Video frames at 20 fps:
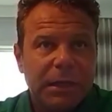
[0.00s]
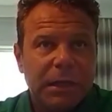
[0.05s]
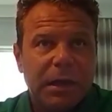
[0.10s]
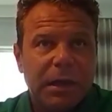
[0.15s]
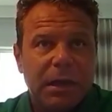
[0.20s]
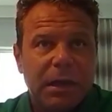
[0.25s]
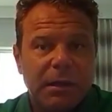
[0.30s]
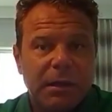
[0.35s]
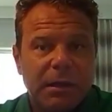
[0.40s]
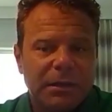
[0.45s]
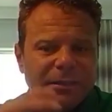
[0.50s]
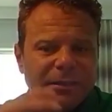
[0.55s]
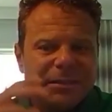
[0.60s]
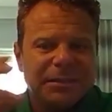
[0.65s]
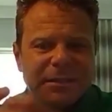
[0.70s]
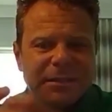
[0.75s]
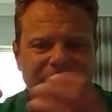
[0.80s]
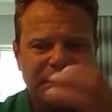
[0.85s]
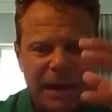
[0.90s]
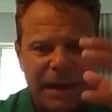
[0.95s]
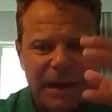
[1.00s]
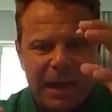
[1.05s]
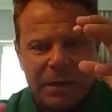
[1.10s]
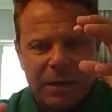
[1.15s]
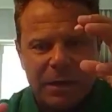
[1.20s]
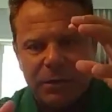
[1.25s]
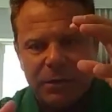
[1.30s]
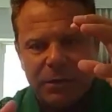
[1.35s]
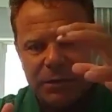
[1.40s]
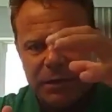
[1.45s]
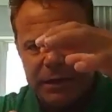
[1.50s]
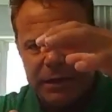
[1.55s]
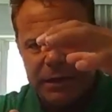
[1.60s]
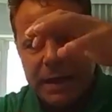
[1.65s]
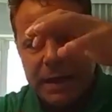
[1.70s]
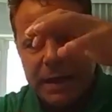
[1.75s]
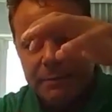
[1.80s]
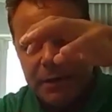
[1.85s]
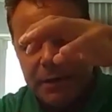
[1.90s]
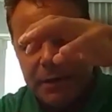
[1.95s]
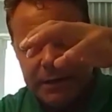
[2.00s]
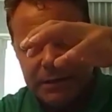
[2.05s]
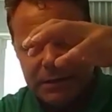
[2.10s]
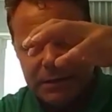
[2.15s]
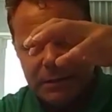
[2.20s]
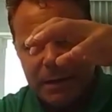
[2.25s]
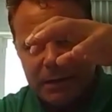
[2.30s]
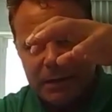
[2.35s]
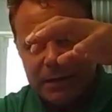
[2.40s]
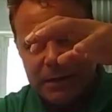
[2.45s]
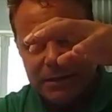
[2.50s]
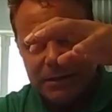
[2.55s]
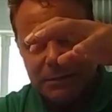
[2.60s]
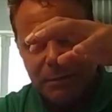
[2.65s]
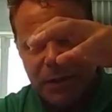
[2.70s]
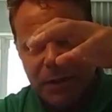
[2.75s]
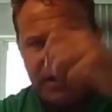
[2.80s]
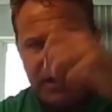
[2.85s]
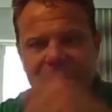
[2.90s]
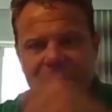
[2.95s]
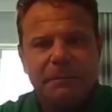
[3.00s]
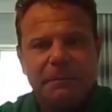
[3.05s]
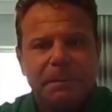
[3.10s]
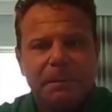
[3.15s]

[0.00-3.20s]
because they're awkward, like that mic is about this big.